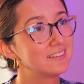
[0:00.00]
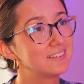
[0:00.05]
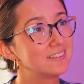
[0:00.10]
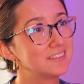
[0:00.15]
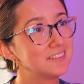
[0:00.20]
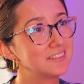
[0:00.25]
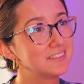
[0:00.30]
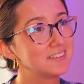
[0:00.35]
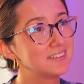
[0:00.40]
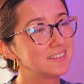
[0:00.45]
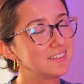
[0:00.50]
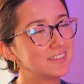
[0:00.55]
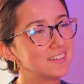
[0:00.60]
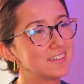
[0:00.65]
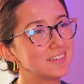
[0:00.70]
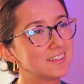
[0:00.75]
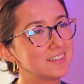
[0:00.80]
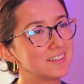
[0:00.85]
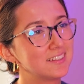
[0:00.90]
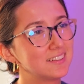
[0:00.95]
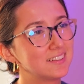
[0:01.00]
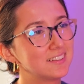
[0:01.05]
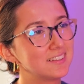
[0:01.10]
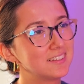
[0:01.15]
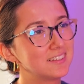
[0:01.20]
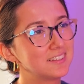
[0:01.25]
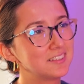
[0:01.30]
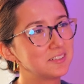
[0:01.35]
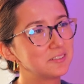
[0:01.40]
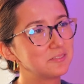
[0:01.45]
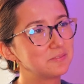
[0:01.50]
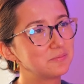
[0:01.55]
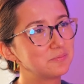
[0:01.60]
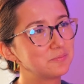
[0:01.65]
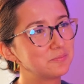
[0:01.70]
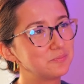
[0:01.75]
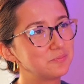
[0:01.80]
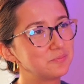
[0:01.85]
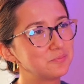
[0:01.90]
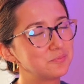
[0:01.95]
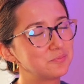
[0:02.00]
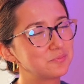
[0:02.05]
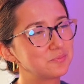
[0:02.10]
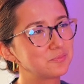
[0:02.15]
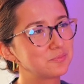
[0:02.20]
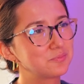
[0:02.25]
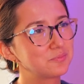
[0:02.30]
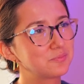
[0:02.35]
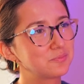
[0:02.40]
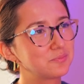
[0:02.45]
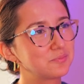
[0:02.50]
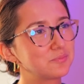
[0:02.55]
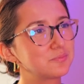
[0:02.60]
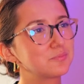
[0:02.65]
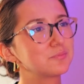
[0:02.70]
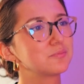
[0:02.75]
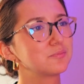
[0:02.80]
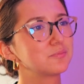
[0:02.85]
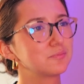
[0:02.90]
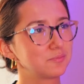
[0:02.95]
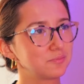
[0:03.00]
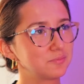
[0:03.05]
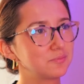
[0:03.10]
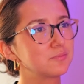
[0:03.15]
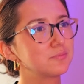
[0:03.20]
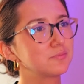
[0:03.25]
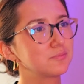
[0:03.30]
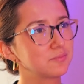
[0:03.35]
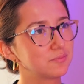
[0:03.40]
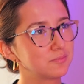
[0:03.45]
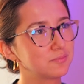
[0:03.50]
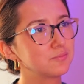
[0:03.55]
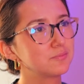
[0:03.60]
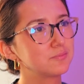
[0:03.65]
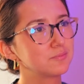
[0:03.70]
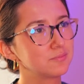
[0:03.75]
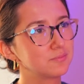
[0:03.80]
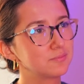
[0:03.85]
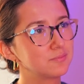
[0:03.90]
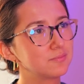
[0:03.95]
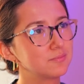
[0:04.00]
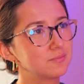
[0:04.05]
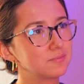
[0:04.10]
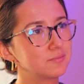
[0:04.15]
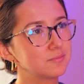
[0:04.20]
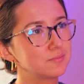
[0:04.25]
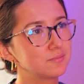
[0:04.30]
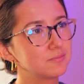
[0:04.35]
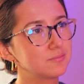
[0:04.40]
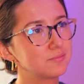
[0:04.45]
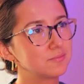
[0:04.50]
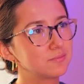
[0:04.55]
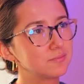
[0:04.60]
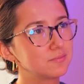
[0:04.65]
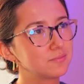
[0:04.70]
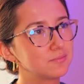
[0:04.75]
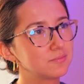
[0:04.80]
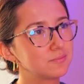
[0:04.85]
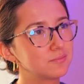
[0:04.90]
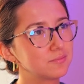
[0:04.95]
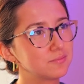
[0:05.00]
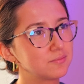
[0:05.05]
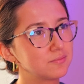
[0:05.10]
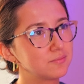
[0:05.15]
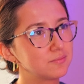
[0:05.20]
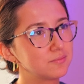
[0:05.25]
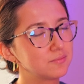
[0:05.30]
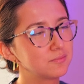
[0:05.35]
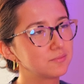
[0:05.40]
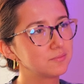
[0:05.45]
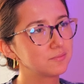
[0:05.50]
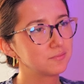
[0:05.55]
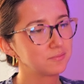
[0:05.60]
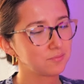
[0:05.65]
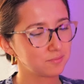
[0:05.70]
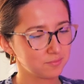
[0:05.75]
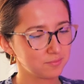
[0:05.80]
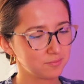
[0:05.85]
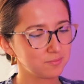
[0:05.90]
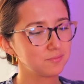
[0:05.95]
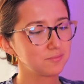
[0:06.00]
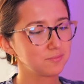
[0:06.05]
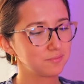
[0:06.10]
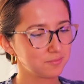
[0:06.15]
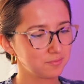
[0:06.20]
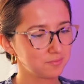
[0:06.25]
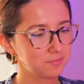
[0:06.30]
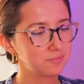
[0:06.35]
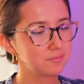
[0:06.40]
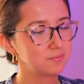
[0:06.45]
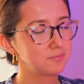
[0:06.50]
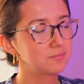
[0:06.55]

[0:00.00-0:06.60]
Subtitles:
No words are spoken by the person on screen.